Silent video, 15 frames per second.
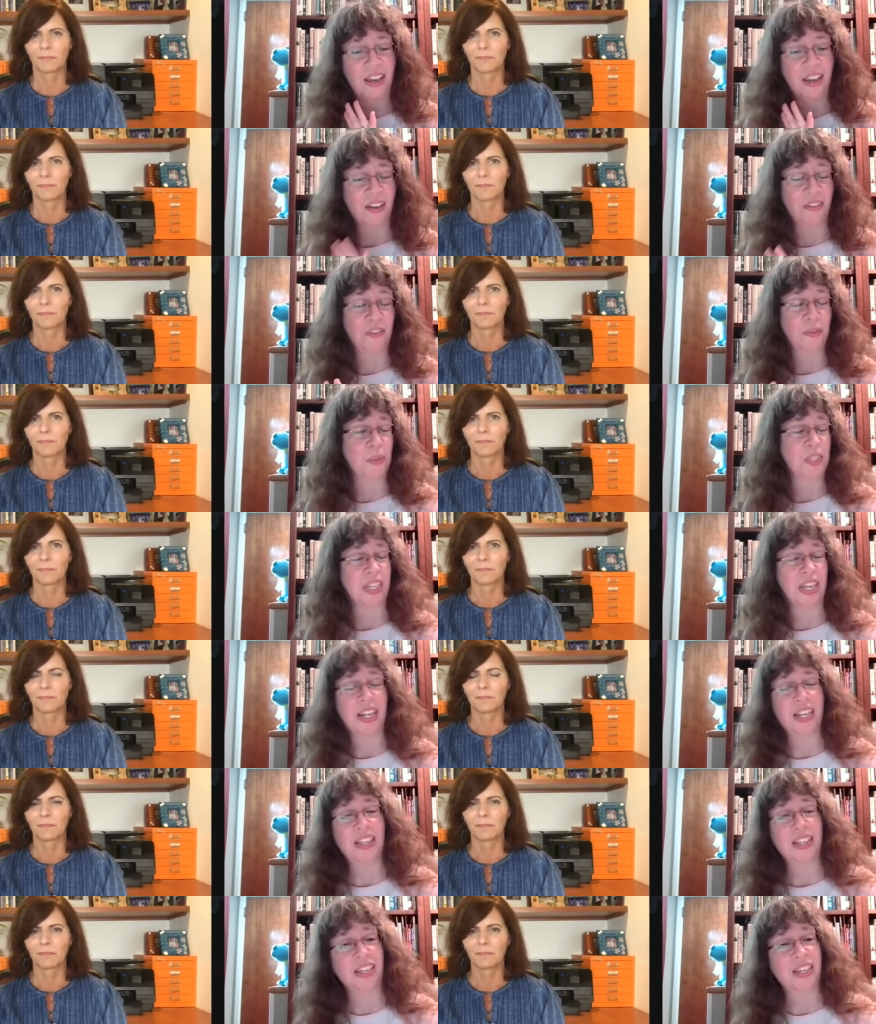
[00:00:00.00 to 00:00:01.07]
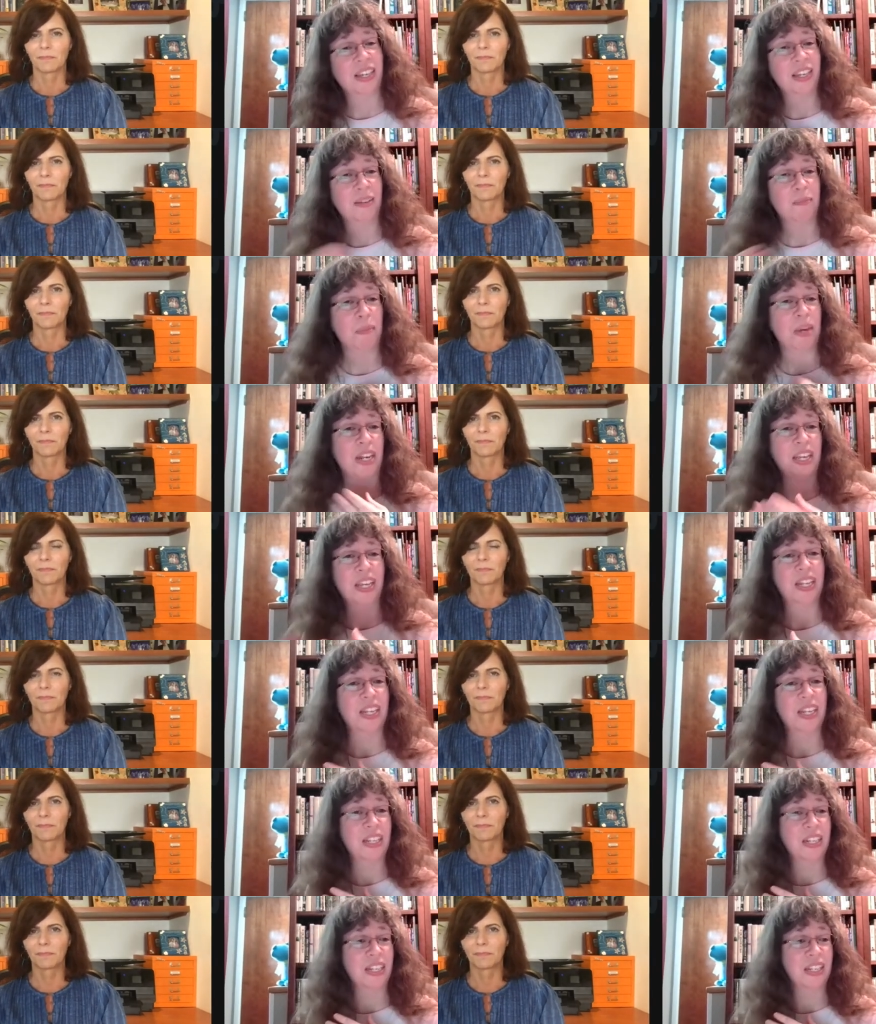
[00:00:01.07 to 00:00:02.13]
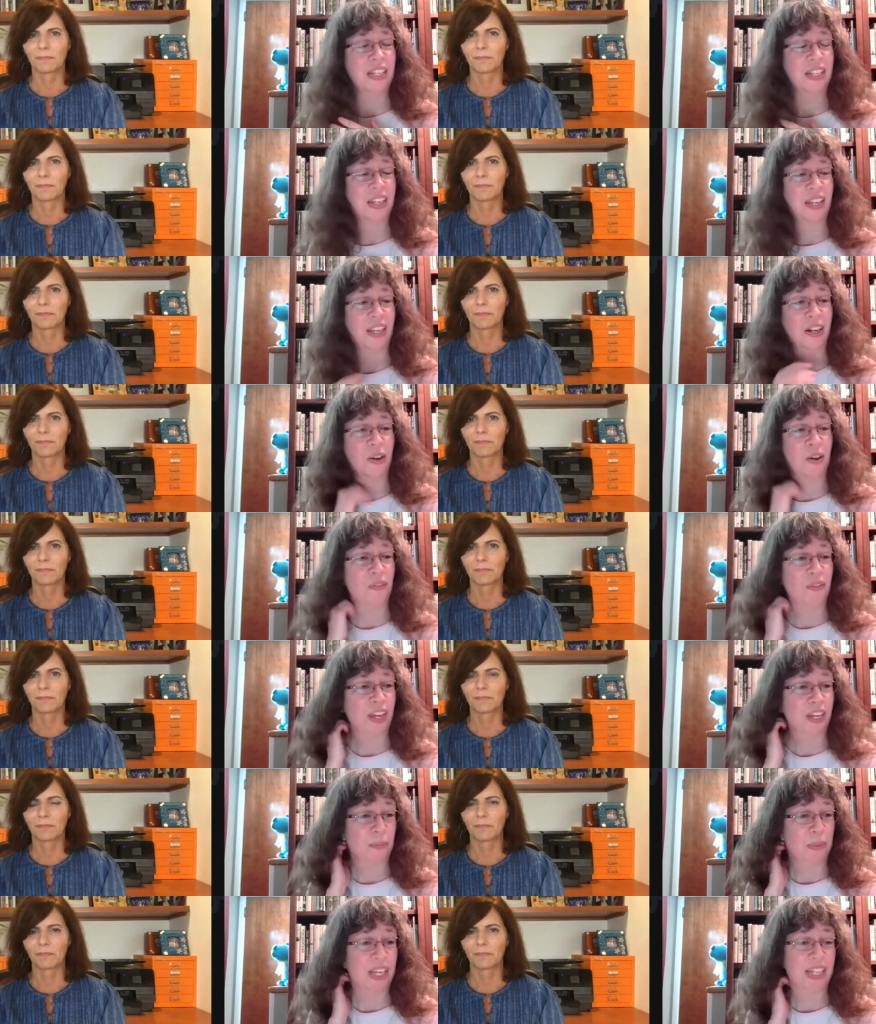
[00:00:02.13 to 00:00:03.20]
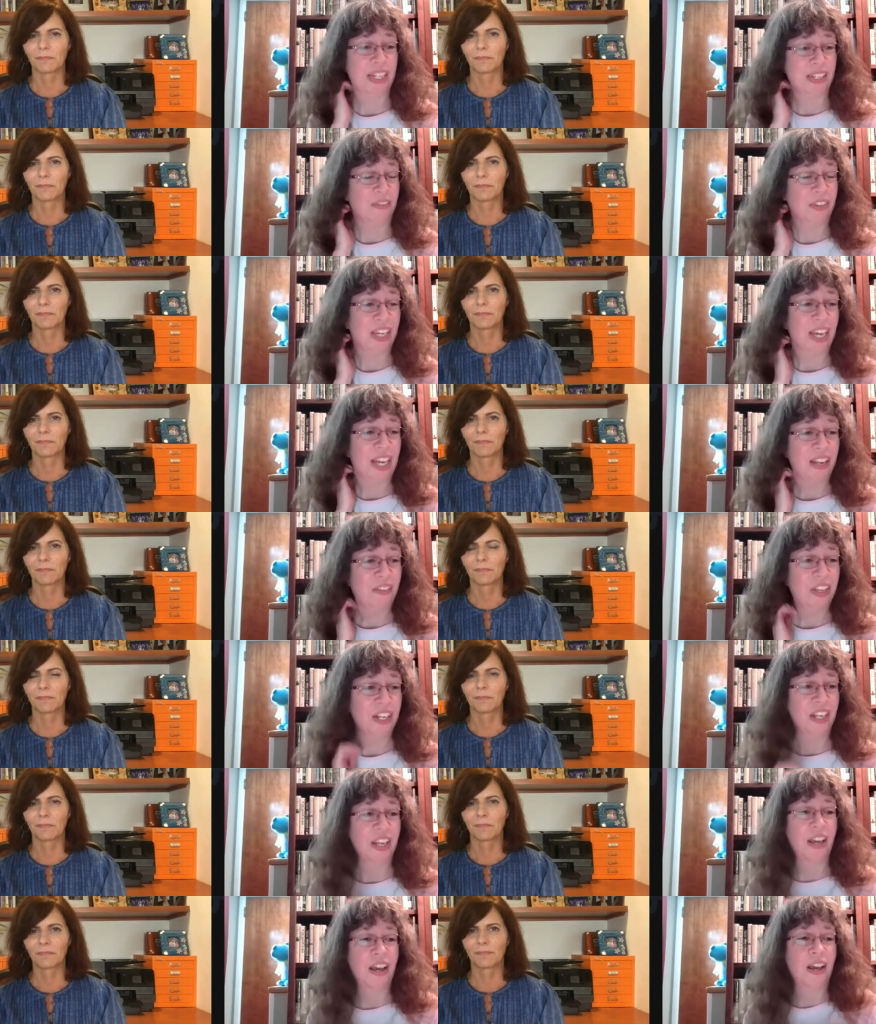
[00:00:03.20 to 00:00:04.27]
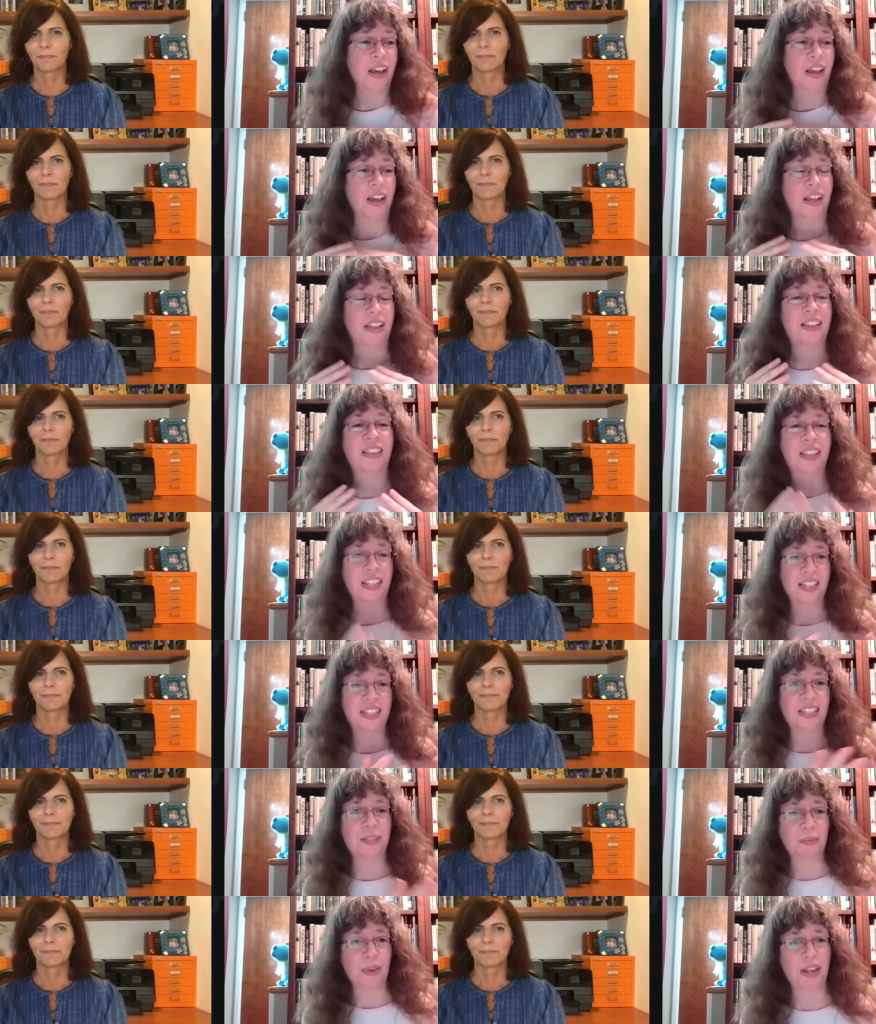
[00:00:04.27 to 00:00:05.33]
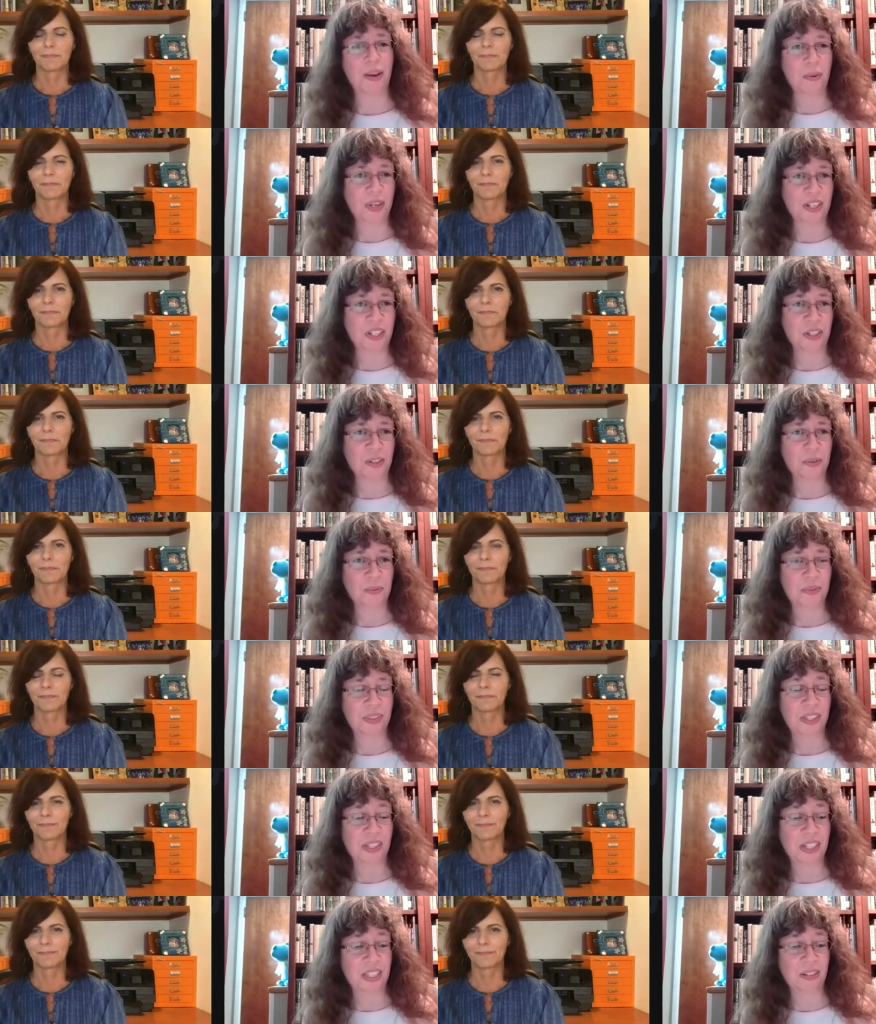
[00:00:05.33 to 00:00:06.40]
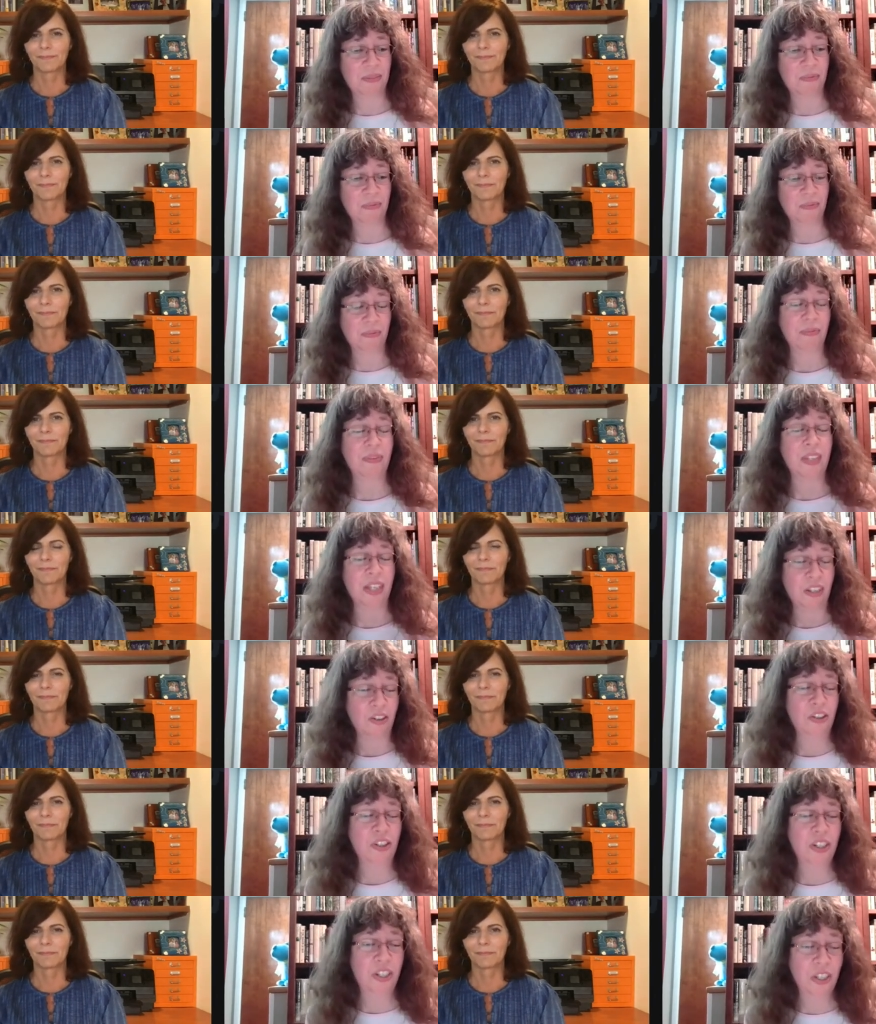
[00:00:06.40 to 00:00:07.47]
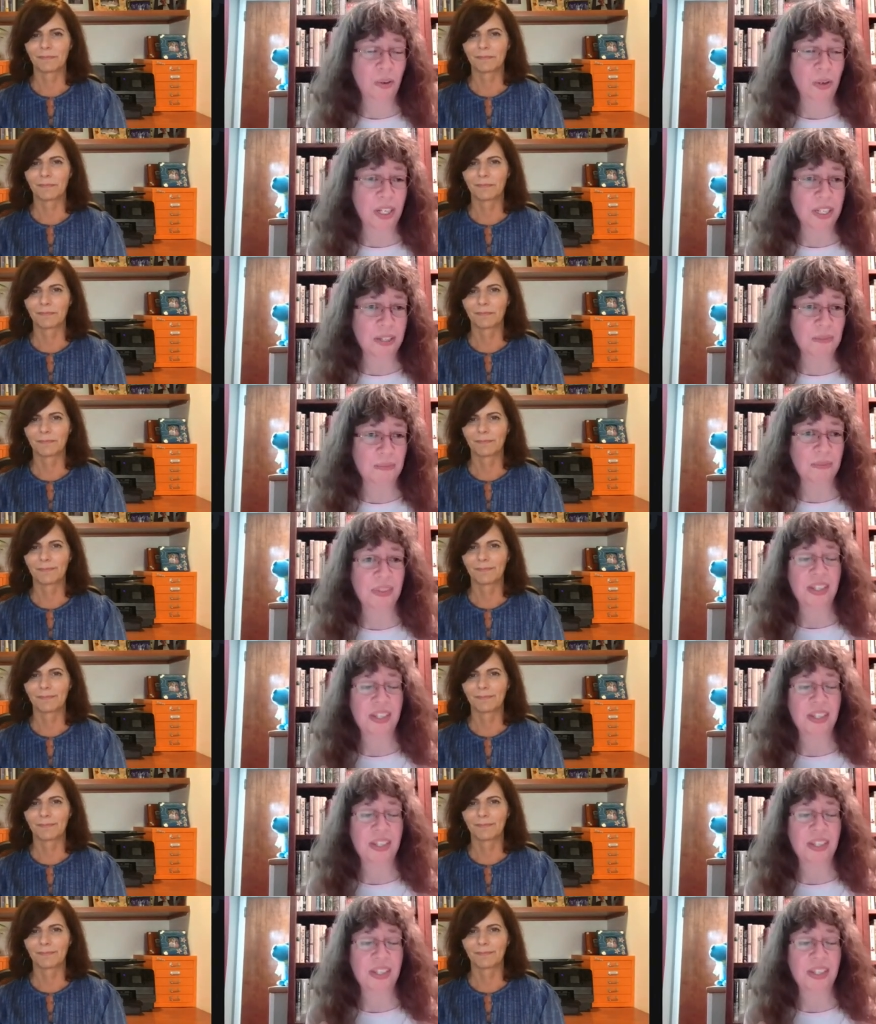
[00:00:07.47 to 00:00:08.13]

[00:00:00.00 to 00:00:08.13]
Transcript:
Speaker 1: If there was anything money in it, you know, if I could make a living out of it, this is what I want to do. And he said, then you should do it.